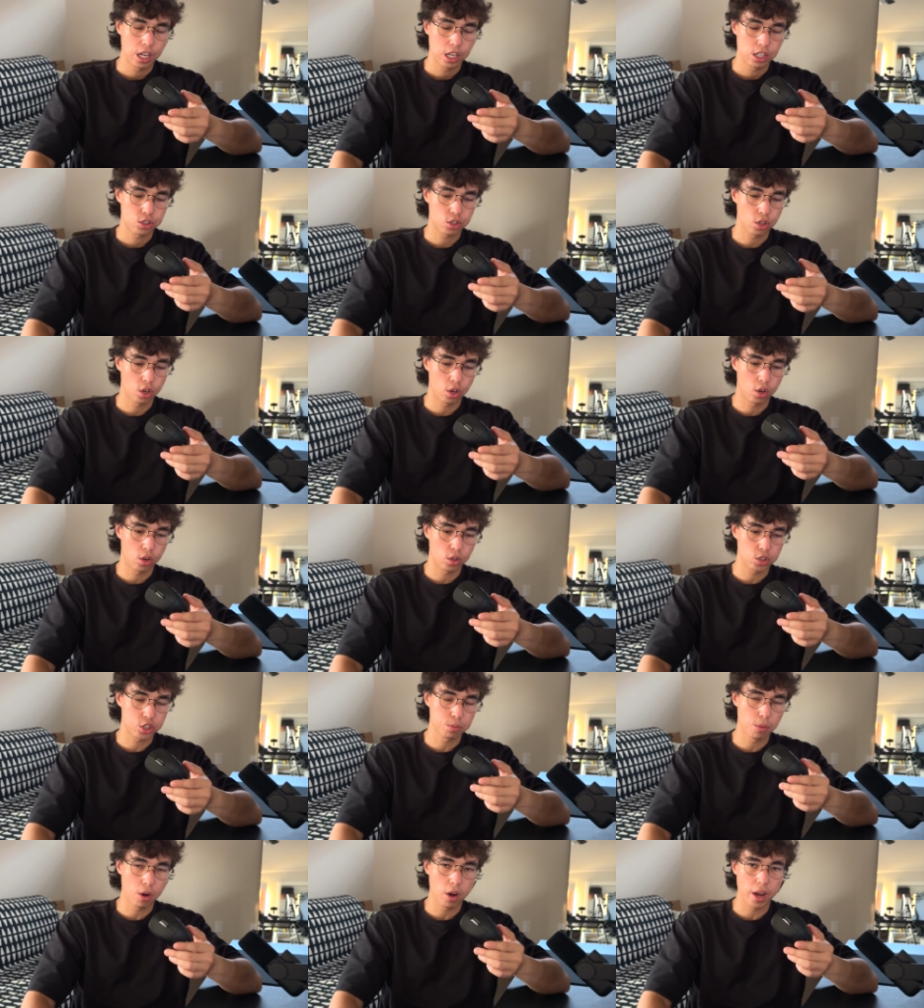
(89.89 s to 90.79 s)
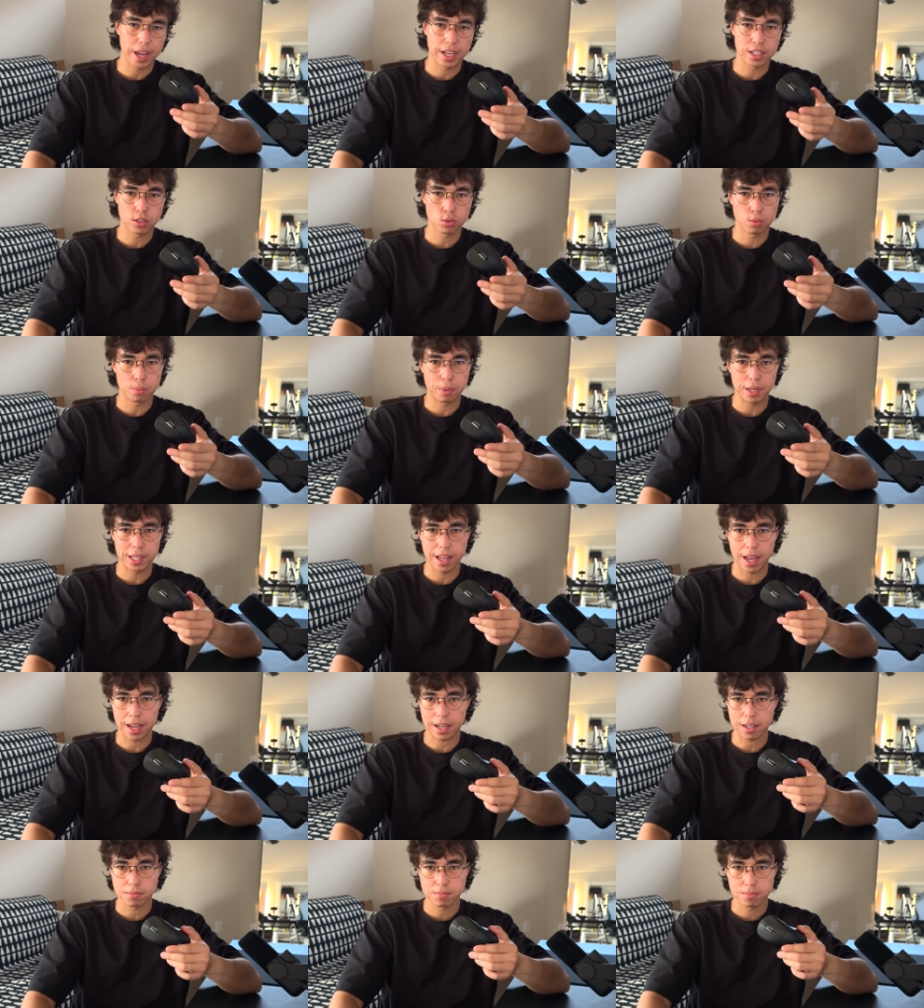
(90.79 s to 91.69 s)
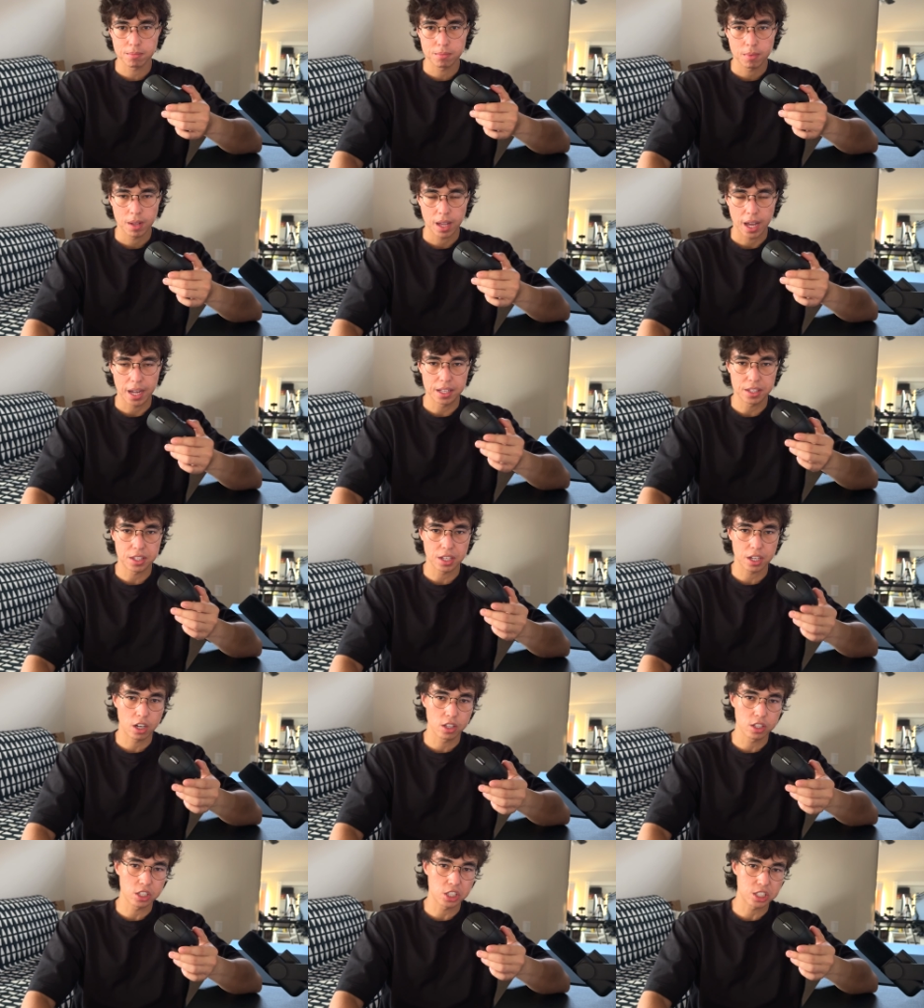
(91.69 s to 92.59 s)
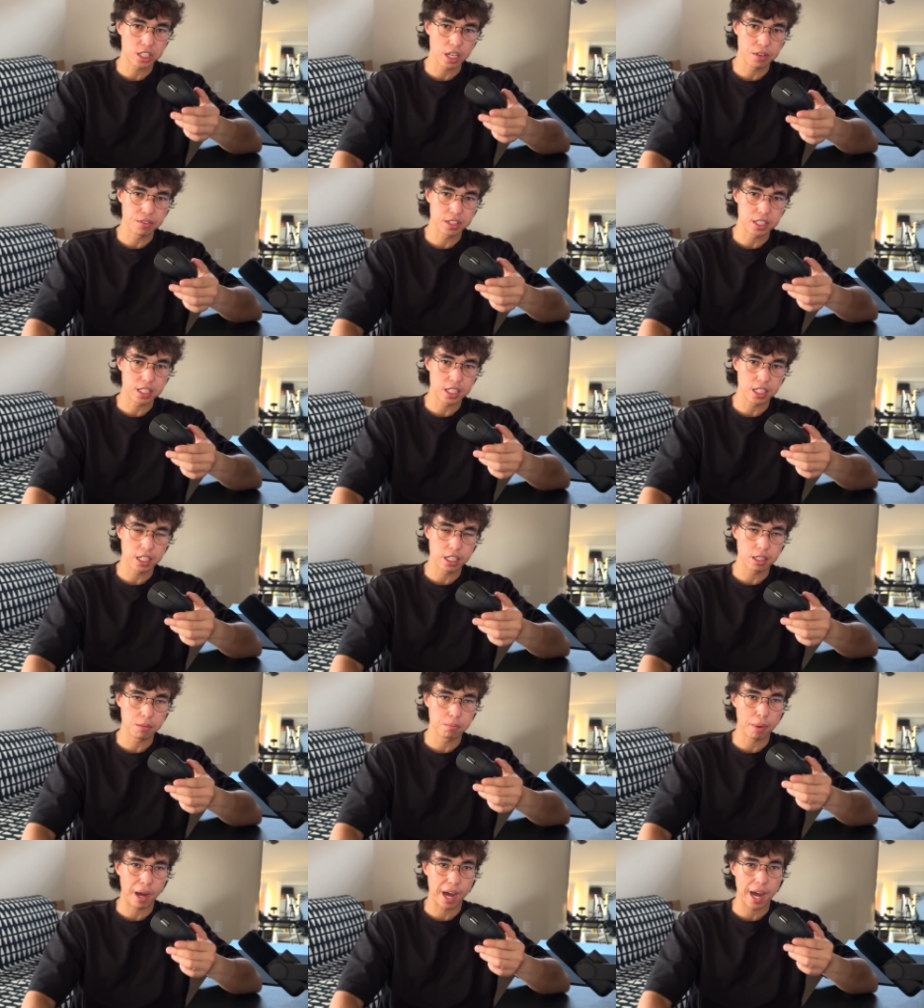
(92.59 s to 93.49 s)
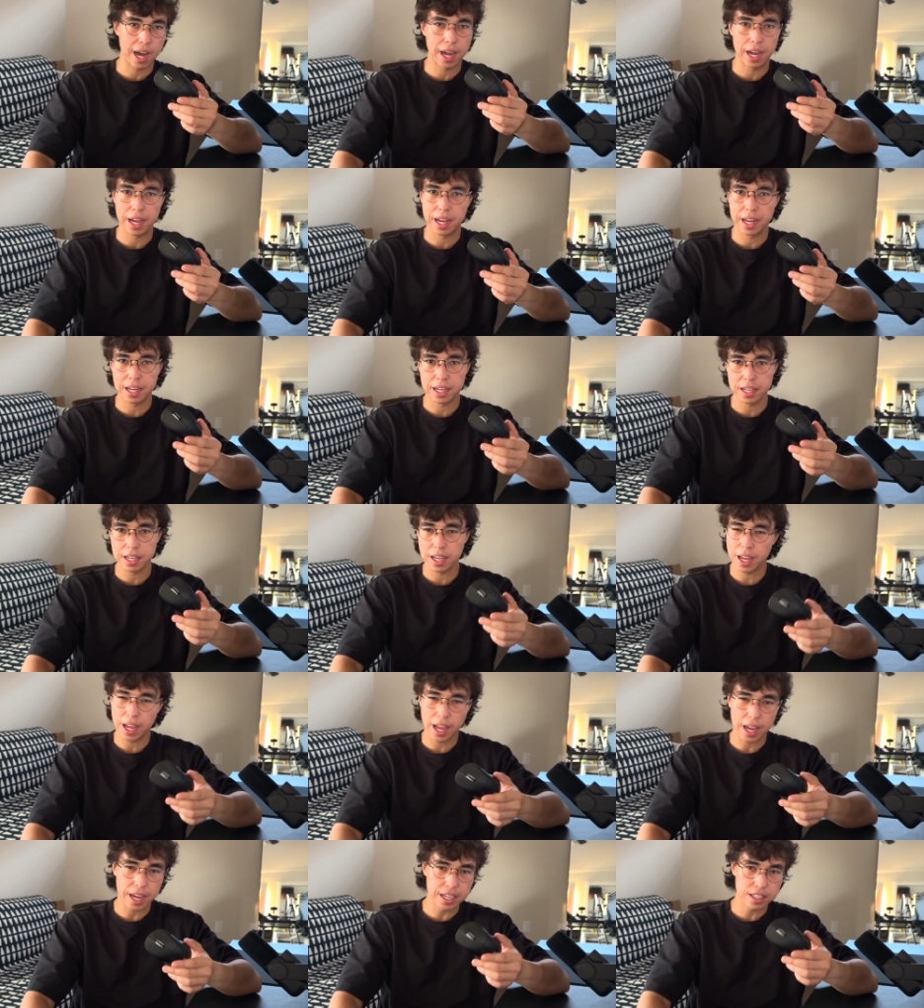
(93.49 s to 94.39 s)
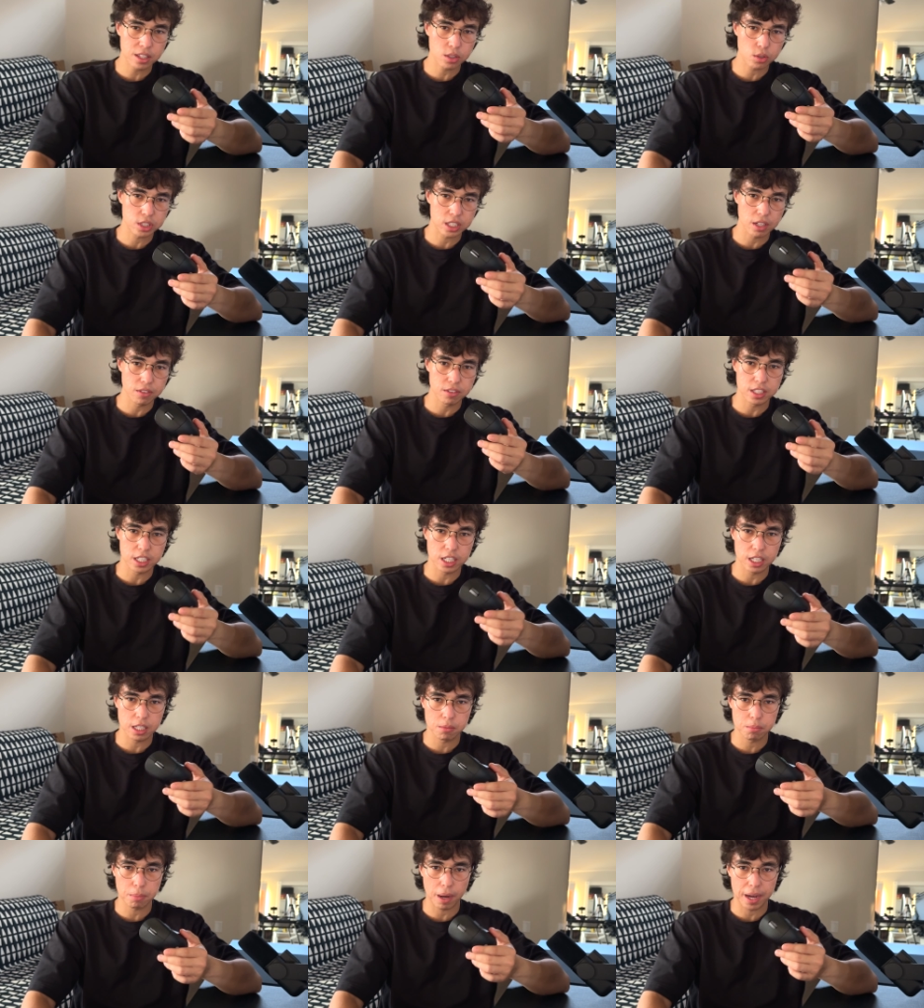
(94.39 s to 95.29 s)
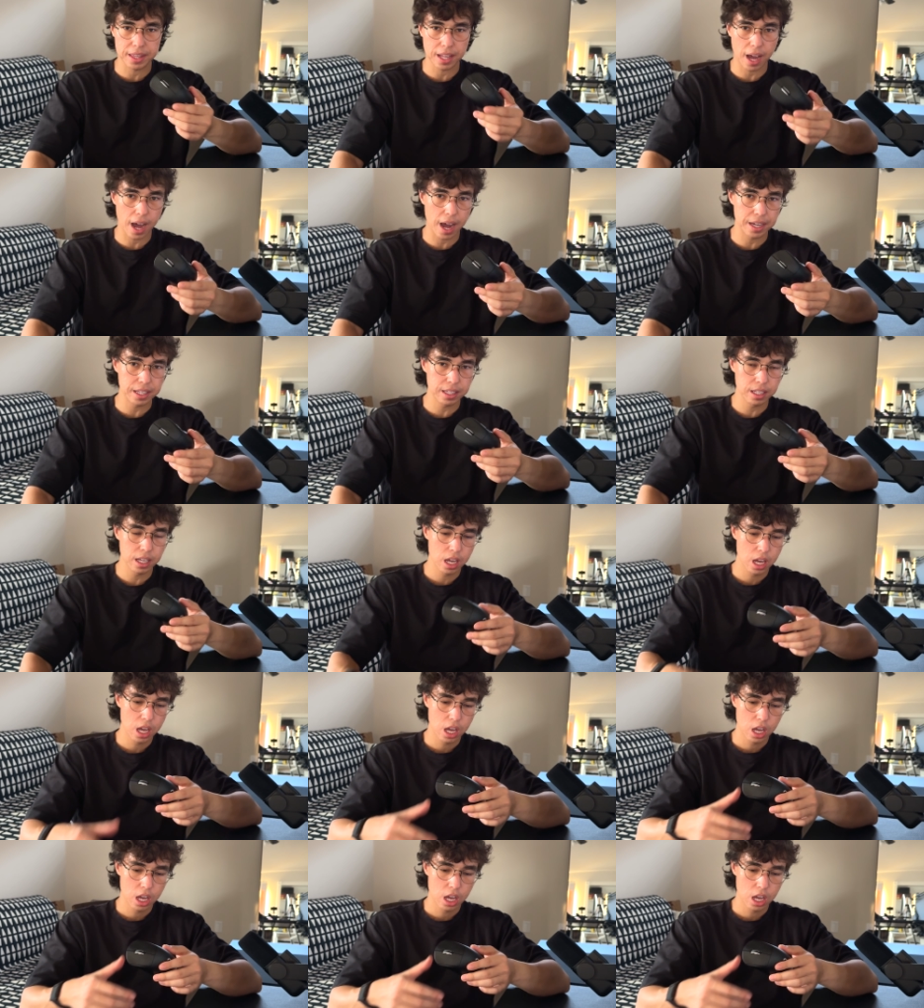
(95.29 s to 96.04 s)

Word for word: So small hands would be like anything under 17 by 8 or 17 by 9.